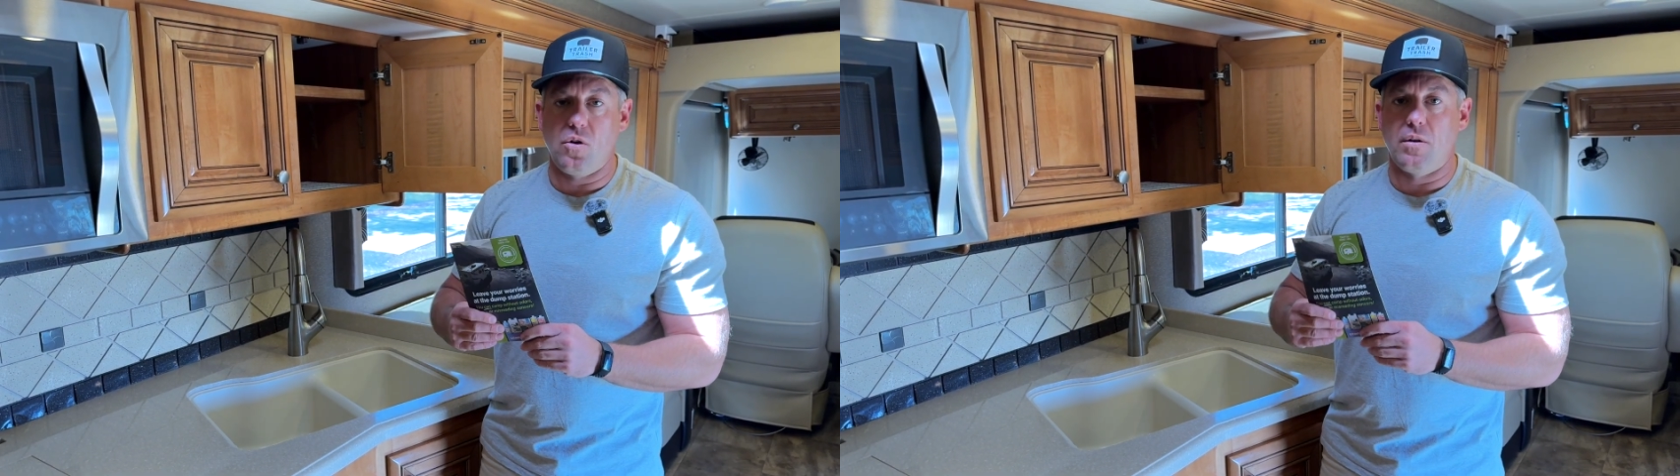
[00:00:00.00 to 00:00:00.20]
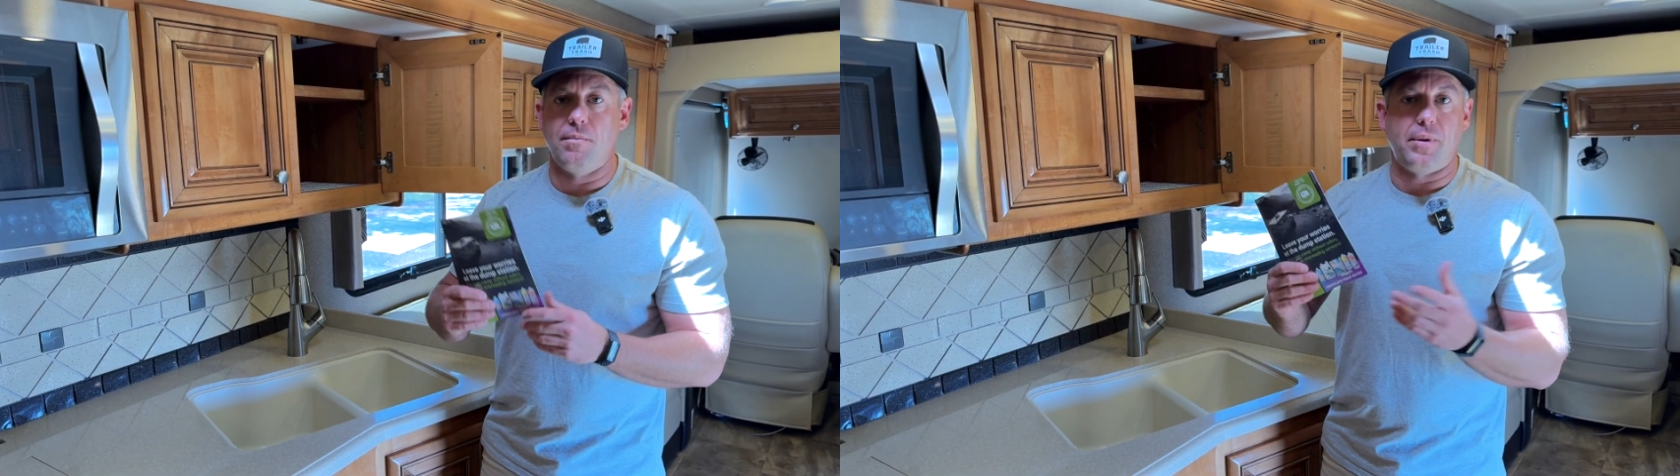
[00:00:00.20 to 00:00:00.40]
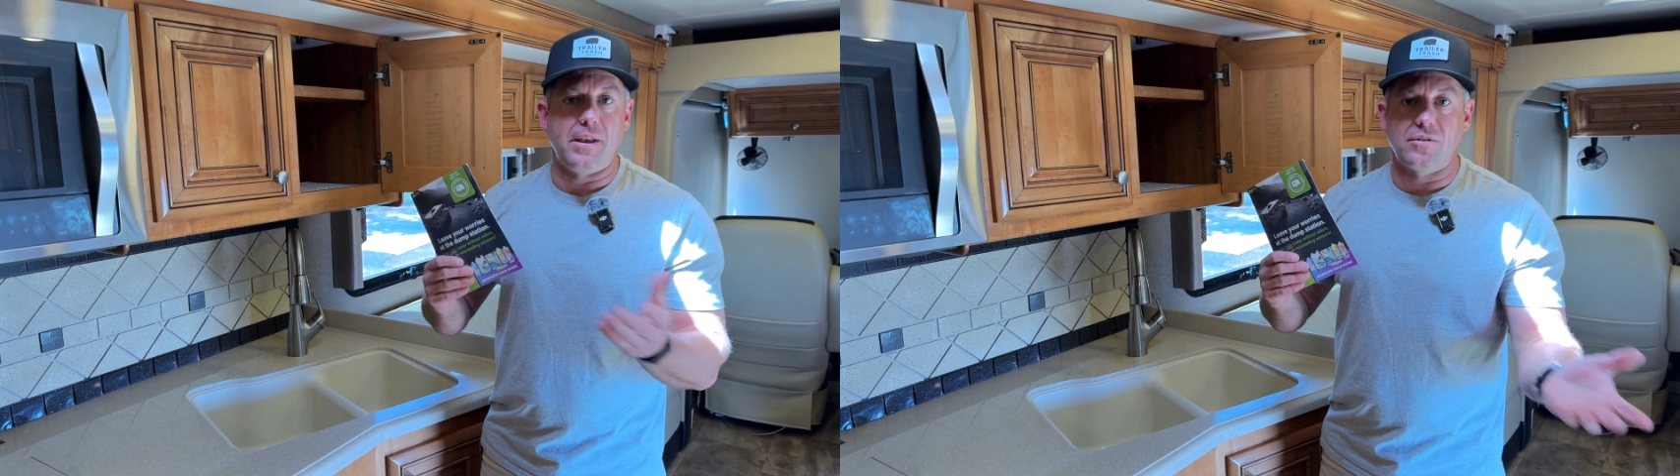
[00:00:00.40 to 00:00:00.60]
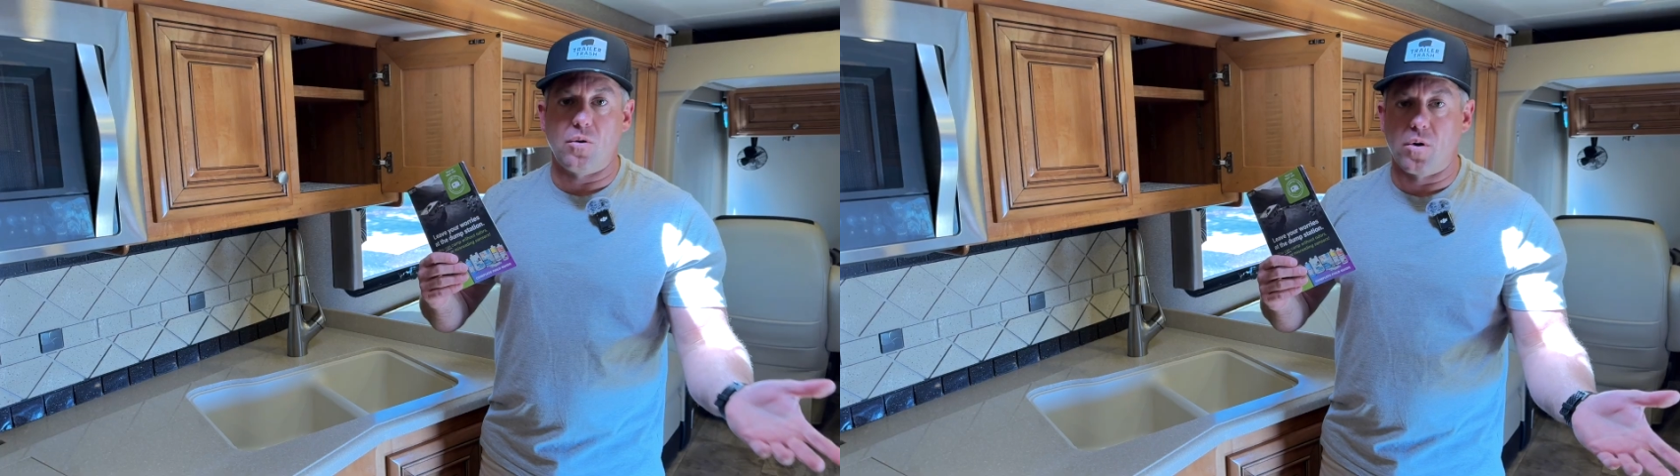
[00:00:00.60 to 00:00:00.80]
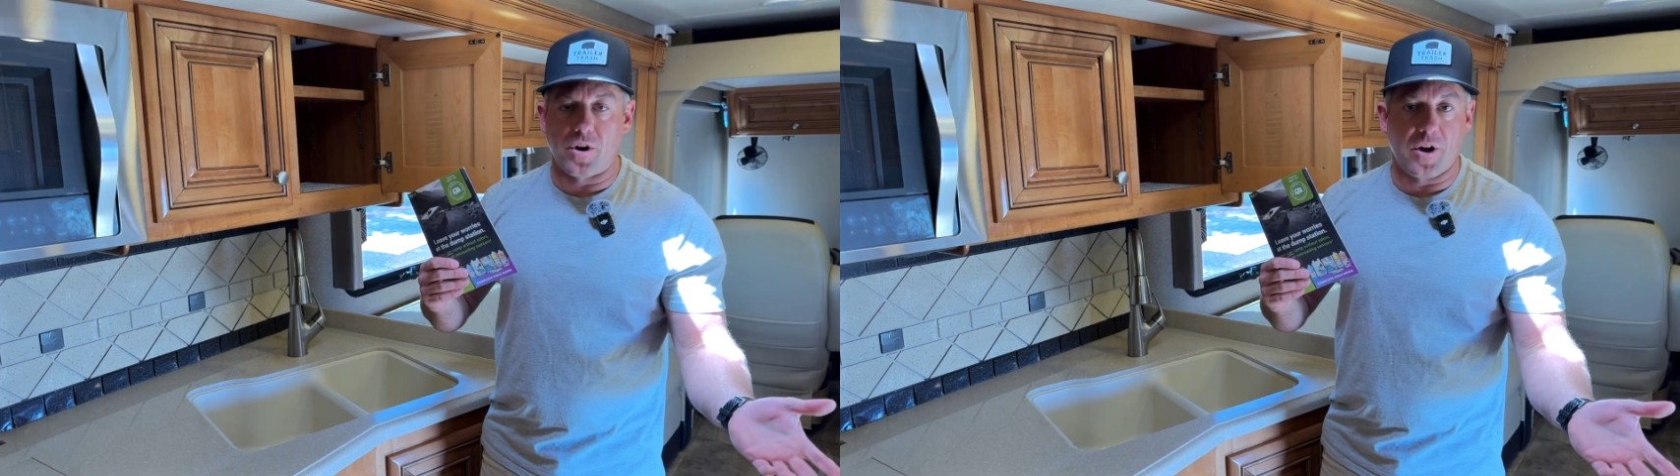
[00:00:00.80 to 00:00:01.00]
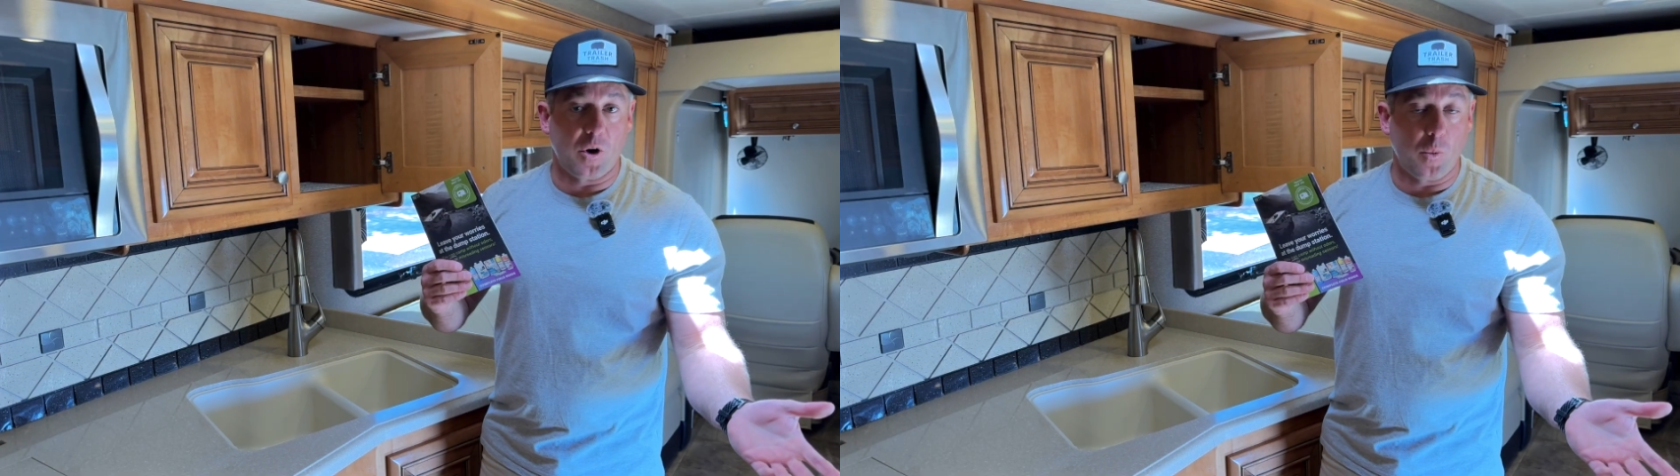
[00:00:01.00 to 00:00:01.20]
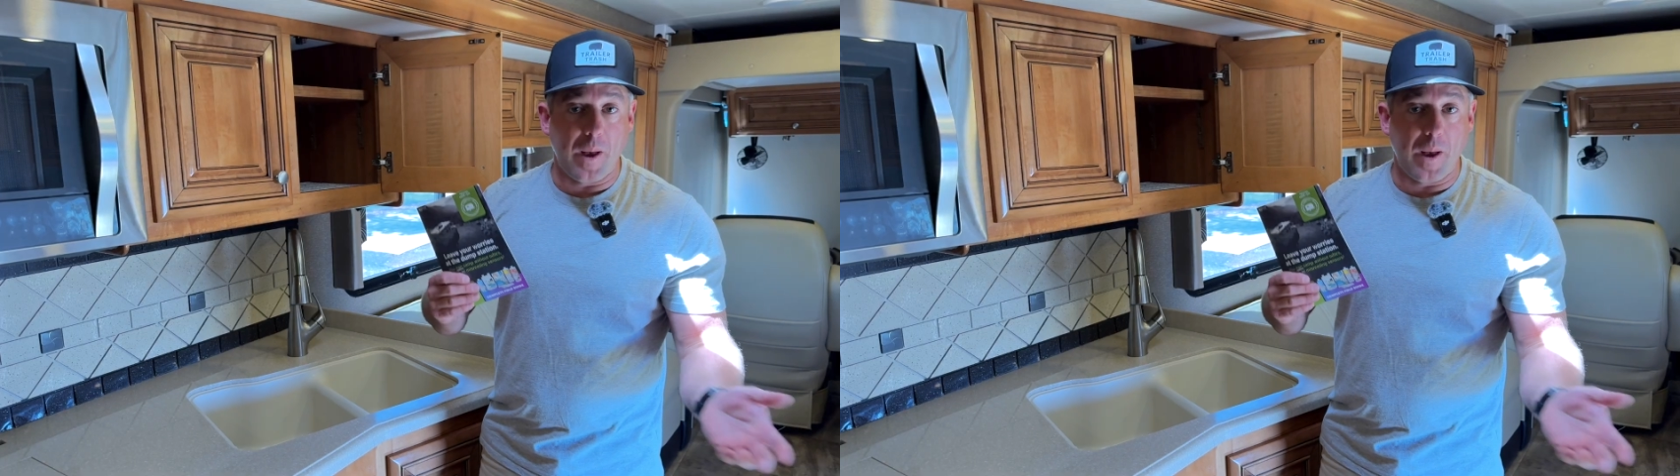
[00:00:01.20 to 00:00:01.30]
You can place an order on our